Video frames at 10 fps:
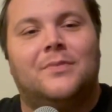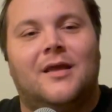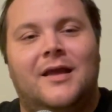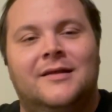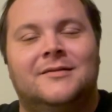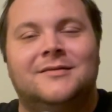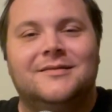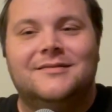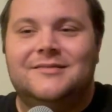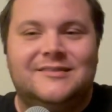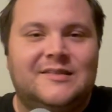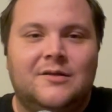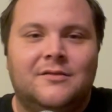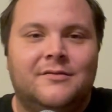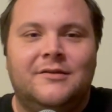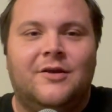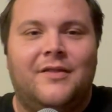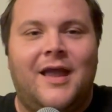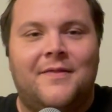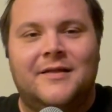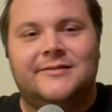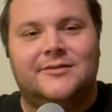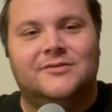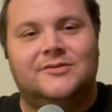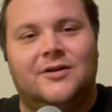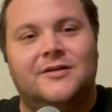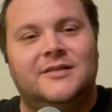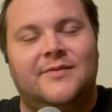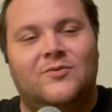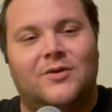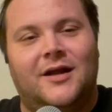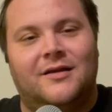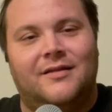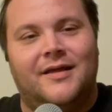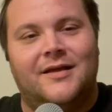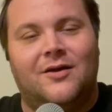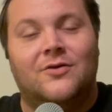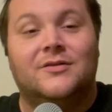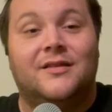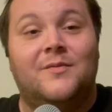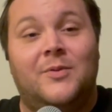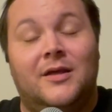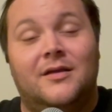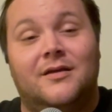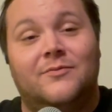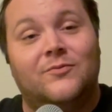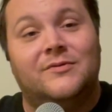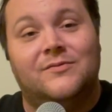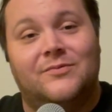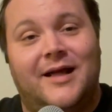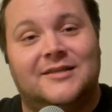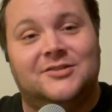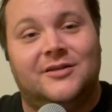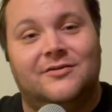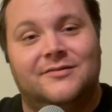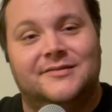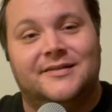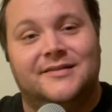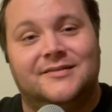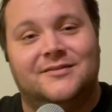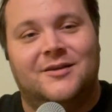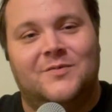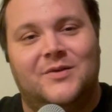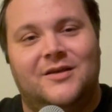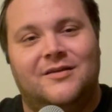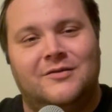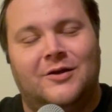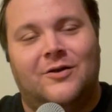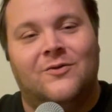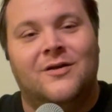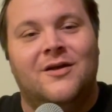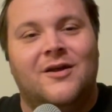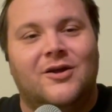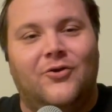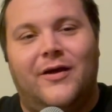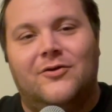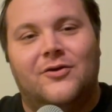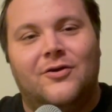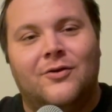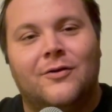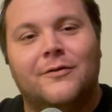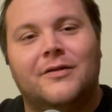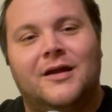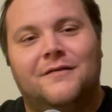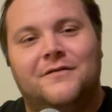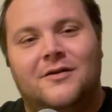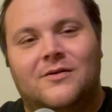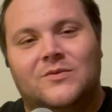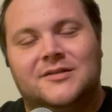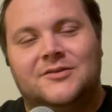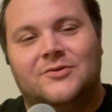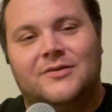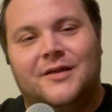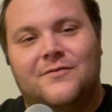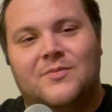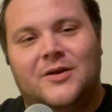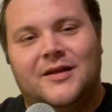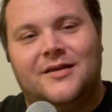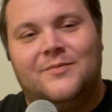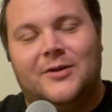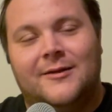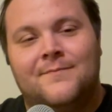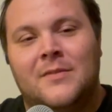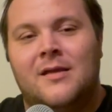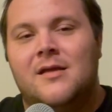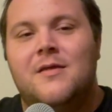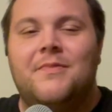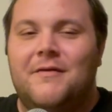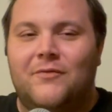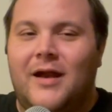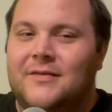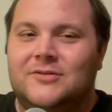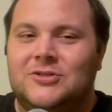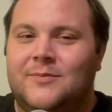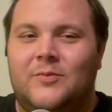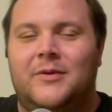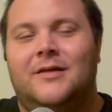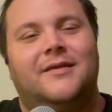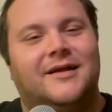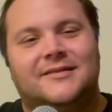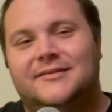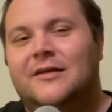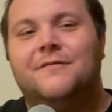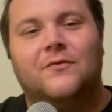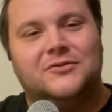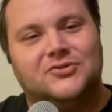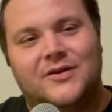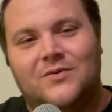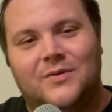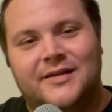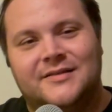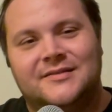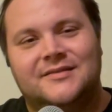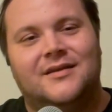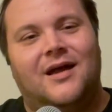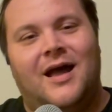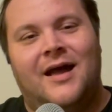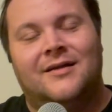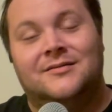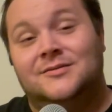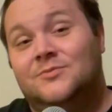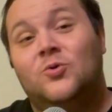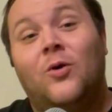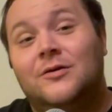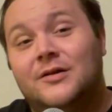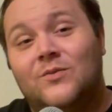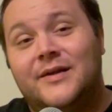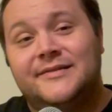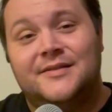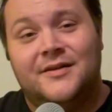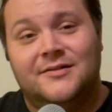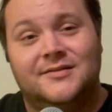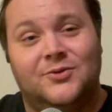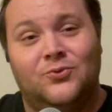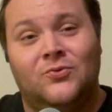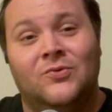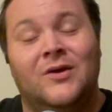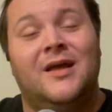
And still, you know, they had that slow start. Teams were kind of like, oh, did they peak last year? Is this going to be, you know, crater to earth, kind of figure out what to do with everybody. But they've righted the ship a bit. Like I said, four straight wins, some quality wins in there too.